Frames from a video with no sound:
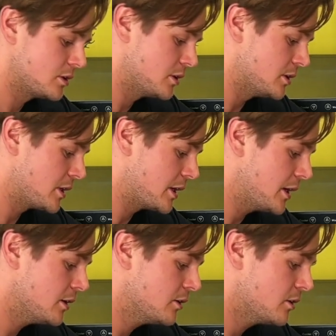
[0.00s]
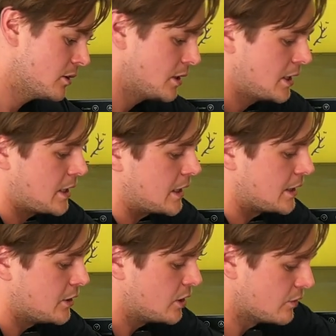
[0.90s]
in the keg, and
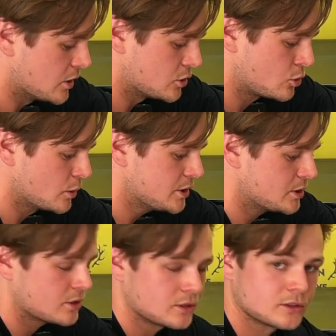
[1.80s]
then you give it a twist